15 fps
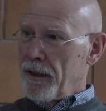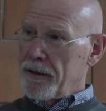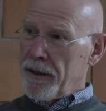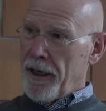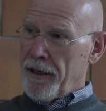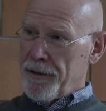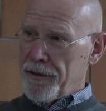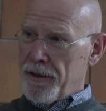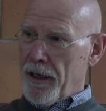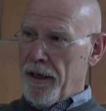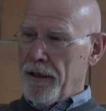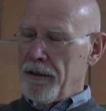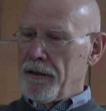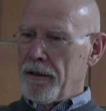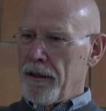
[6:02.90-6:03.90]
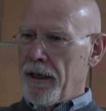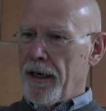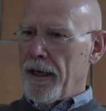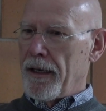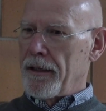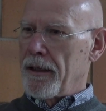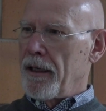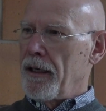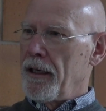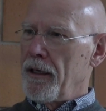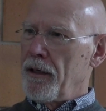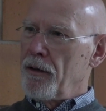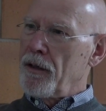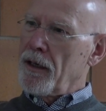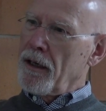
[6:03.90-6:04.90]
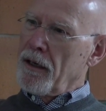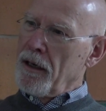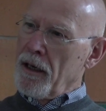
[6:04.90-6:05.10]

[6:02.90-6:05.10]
at K-State, and he